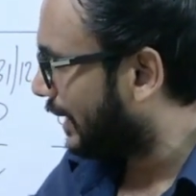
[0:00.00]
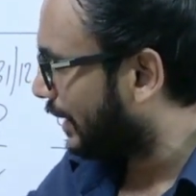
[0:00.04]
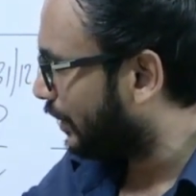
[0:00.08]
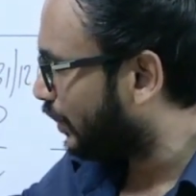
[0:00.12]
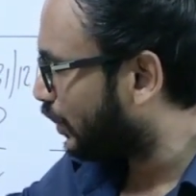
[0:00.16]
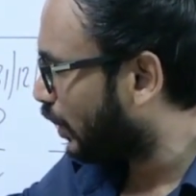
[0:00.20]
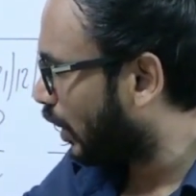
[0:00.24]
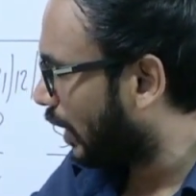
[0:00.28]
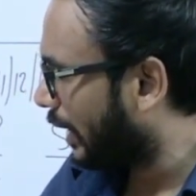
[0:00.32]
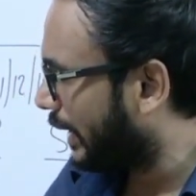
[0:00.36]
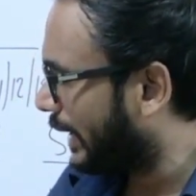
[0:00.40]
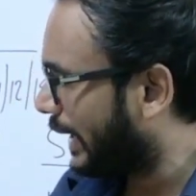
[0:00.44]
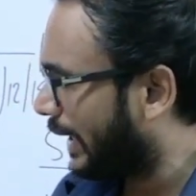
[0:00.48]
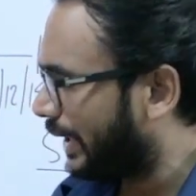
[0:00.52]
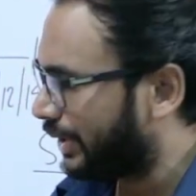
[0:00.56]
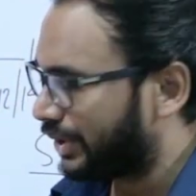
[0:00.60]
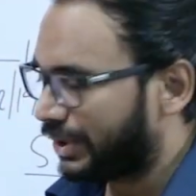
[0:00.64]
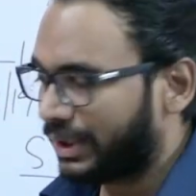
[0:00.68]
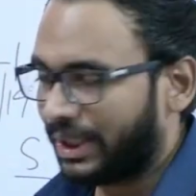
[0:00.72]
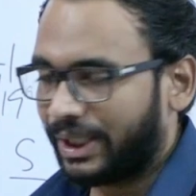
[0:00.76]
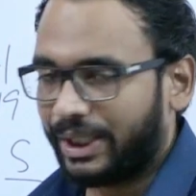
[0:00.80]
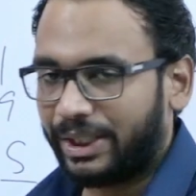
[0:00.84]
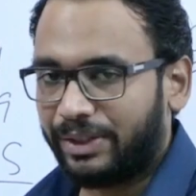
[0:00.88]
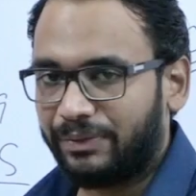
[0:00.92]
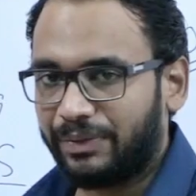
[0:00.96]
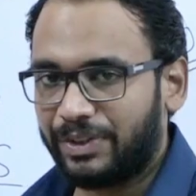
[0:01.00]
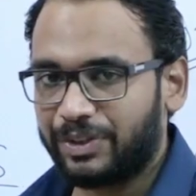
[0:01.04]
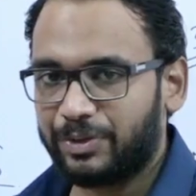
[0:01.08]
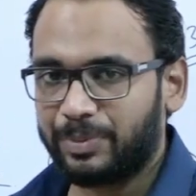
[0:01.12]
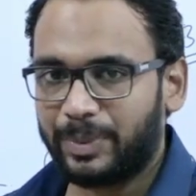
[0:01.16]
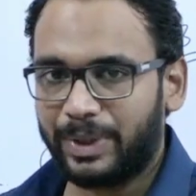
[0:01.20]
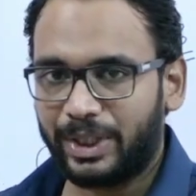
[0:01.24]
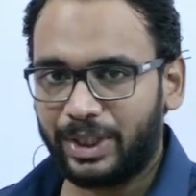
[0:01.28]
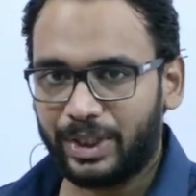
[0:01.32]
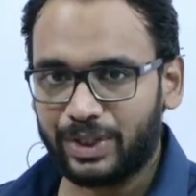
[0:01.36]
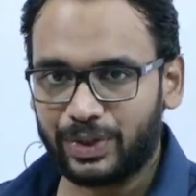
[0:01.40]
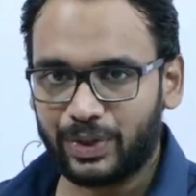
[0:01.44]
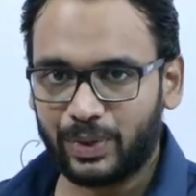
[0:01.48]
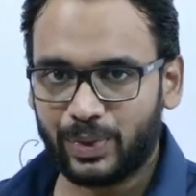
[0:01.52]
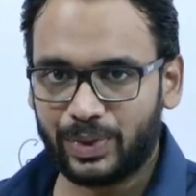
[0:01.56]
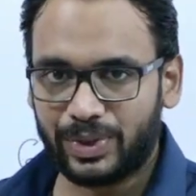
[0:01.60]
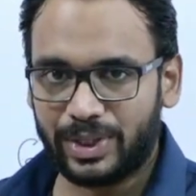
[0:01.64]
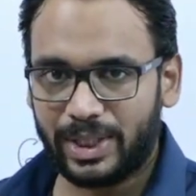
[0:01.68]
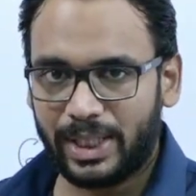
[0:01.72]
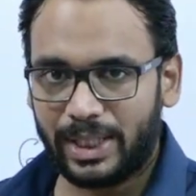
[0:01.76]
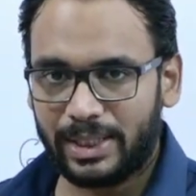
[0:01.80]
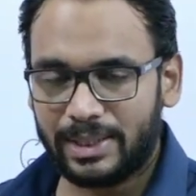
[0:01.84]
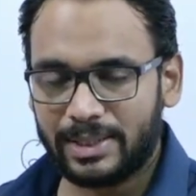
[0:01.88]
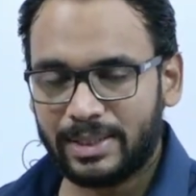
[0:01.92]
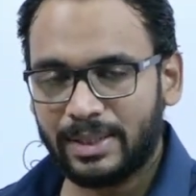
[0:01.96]
consolidation and investment in
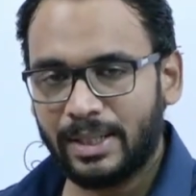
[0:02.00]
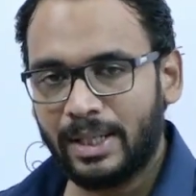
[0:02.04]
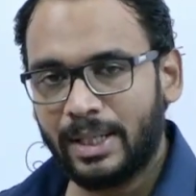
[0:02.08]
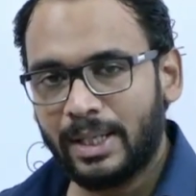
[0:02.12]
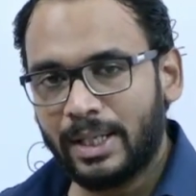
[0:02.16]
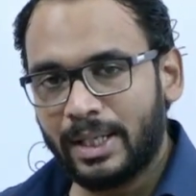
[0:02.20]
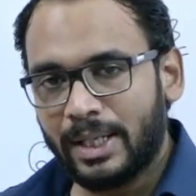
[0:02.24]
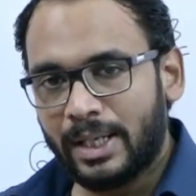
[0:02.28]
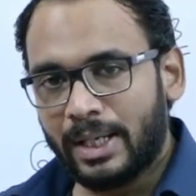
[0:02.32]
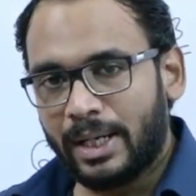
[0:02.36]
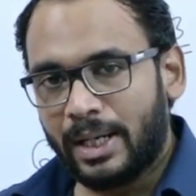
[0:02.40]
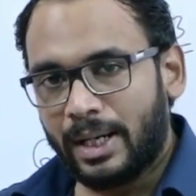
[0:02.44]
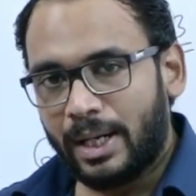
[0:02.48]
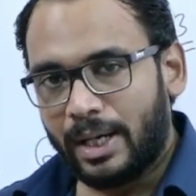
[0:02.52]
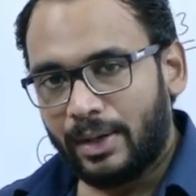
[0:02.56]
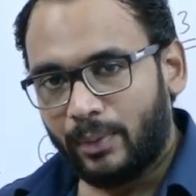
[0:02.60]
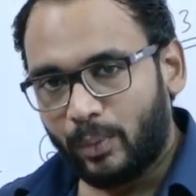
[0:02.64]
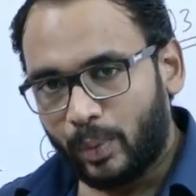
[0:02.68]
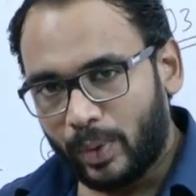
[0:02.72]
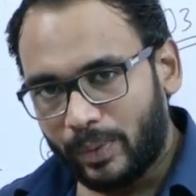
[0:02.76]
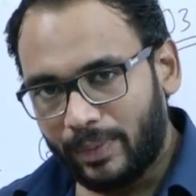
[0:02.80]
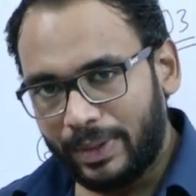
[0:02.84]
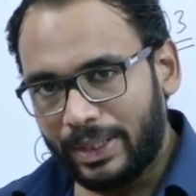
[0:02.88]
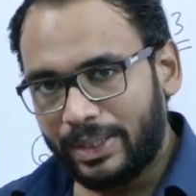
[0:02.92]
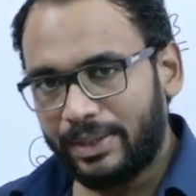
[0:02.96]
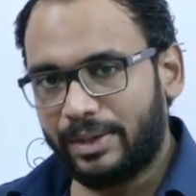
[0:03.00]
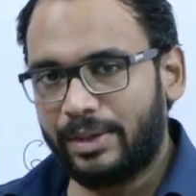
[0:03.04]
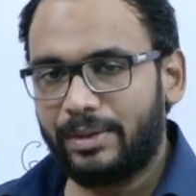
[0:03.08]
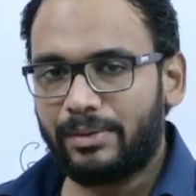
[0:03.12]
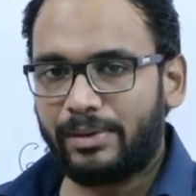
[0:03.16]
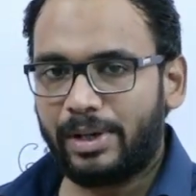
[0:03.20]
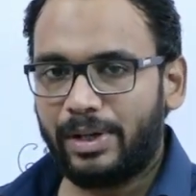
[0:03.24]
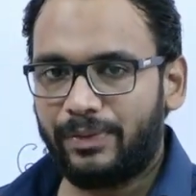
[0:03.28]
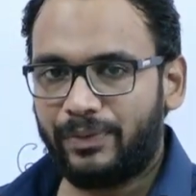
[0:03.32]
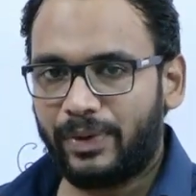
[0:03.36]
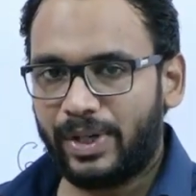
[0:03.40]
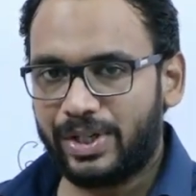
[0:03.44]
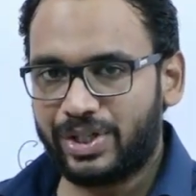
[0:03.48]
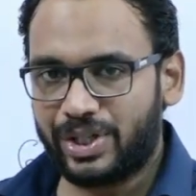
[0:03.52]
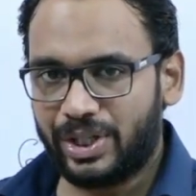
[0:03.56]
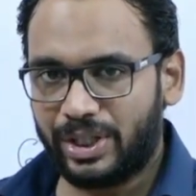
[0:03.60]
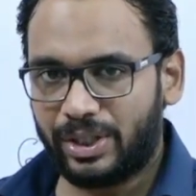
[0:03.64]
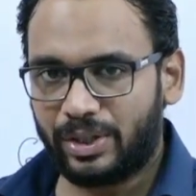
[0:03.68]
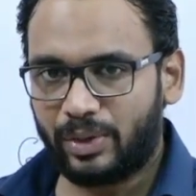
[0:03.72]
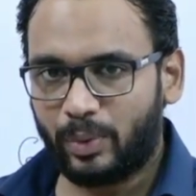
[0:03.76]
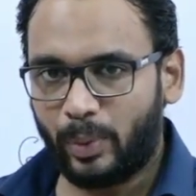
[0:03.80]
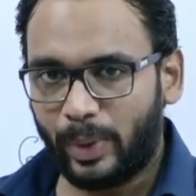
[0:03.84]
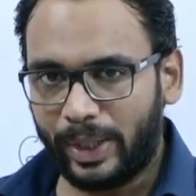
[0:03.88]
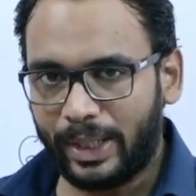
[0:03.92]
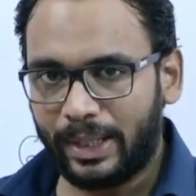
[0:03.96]
associates. We will refresh
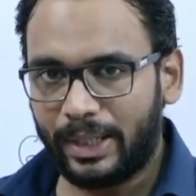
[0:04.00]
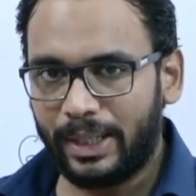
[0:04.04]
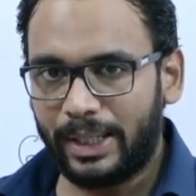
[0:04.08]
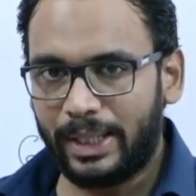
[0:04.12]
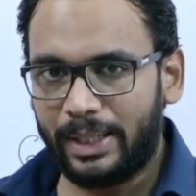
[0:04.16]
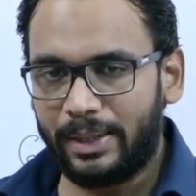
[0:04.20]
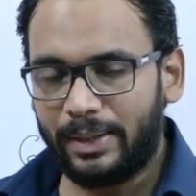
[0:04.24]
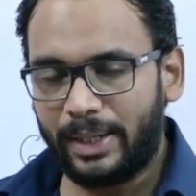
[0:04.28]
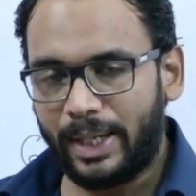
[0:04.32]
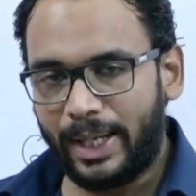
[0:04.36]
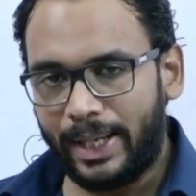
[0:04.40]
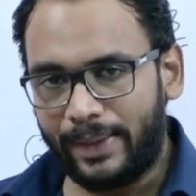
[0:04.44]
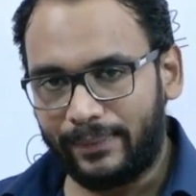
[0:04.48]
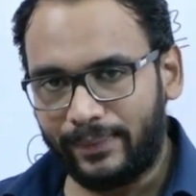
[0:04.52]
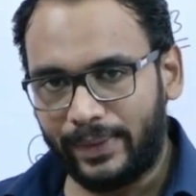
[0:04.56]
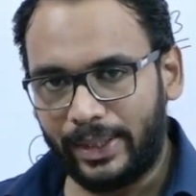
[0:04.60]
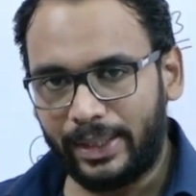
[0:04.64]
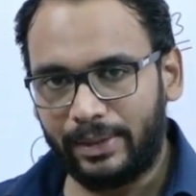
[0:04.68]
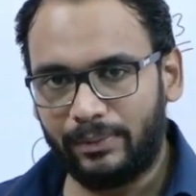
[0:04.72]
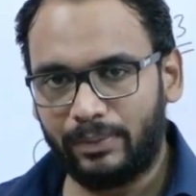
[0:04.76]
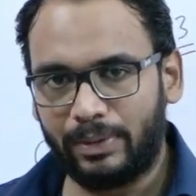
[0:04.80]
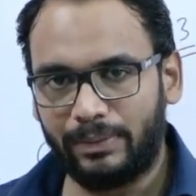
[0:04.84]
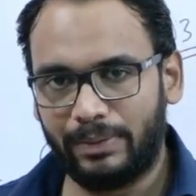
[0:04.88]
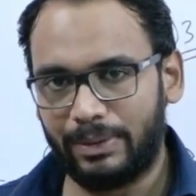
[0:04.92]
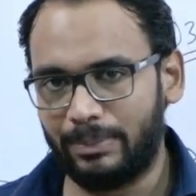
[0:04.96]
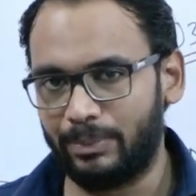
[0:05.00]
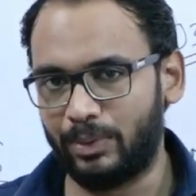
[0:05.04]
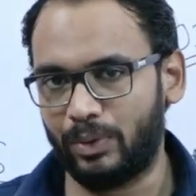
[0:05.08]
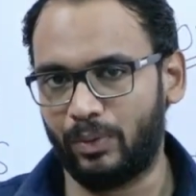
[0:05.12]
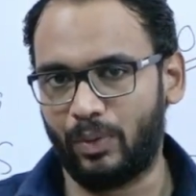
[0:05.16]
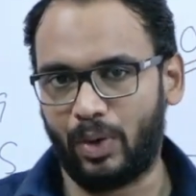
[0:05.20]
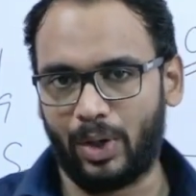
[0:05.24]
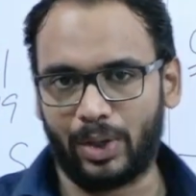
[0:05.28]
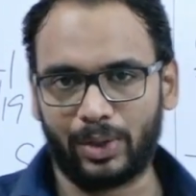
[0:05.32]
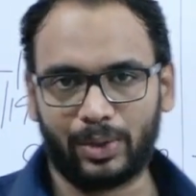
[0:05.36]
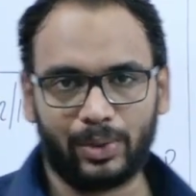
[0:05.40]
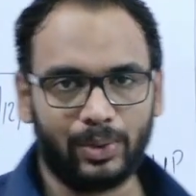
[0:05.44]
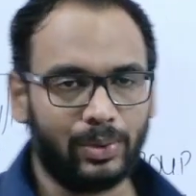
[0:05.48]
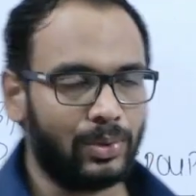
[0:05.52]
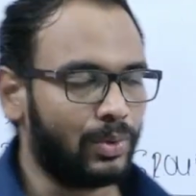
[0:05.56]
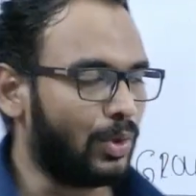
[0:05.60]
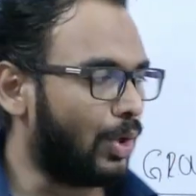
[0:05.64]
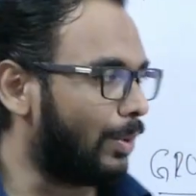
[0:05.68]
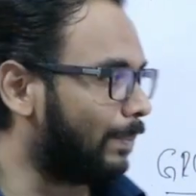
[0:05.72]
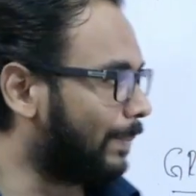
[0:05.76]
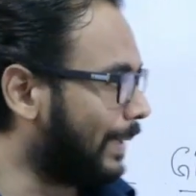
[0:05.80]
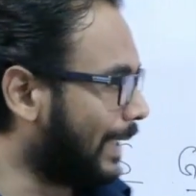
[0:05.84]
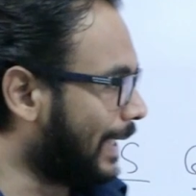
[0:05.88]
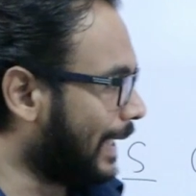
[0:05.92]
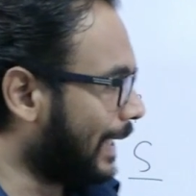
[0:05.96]
it quickly and then we will move on to
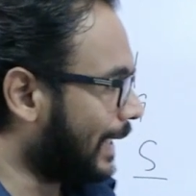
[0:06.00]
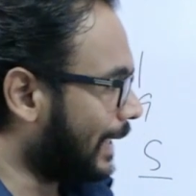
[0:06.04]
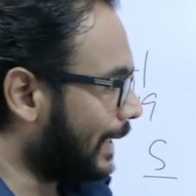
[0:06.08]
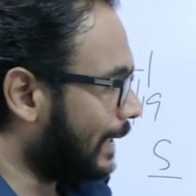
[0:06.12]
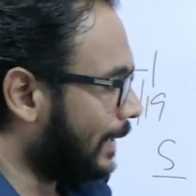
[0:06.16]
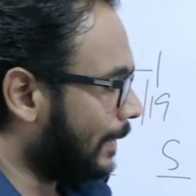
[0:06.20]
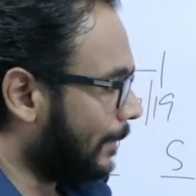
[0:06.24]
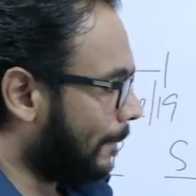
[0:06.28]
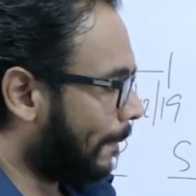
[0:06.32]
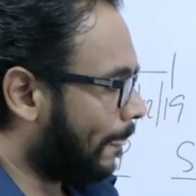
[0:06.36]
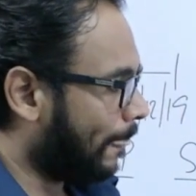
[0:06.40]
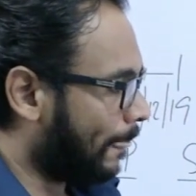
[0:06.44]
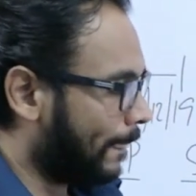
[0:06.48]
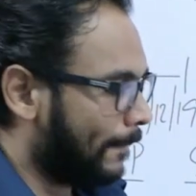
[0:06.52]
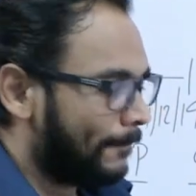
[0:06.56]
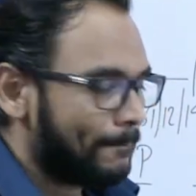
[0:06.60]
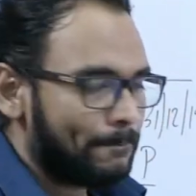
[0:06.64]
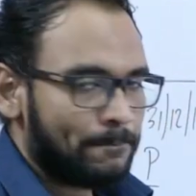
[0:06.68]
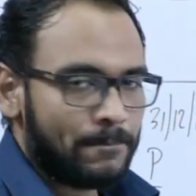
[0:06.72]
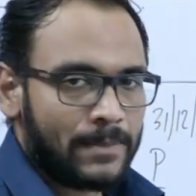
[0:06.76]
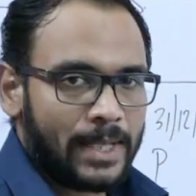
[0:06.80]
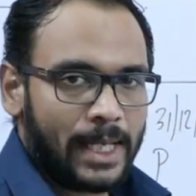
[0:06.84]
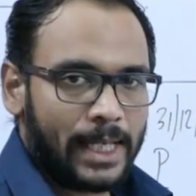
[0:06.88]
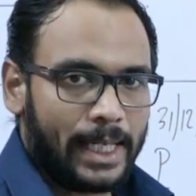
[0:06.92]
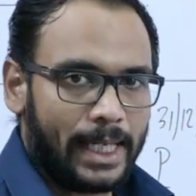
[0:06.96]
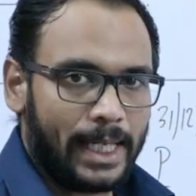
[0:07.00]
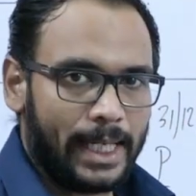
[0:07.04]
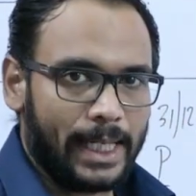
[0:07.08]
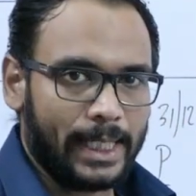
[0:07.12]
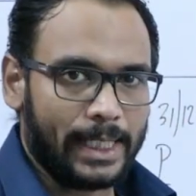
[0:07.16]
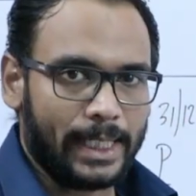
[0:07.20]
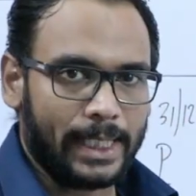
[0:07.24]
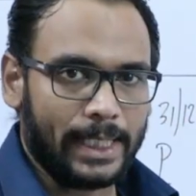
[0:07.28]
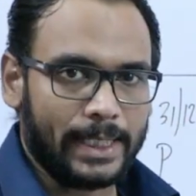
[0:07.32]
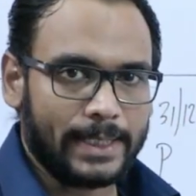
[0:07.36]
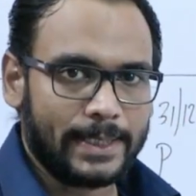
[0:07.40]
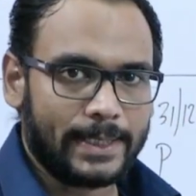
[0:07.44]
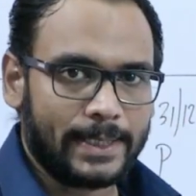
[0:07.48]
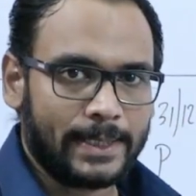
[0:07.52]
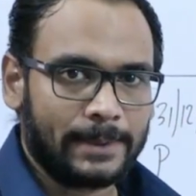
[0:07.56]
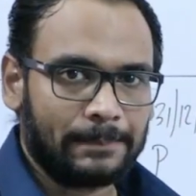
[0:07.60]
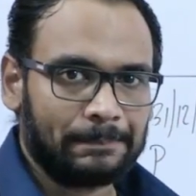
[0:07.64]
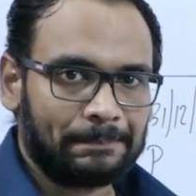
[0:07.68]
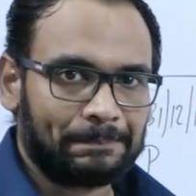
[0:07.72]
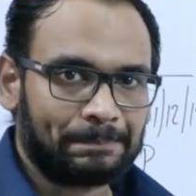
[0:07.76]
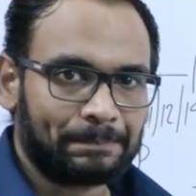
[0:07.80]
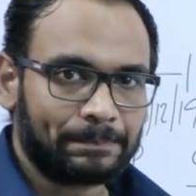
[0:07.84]
complicated areas.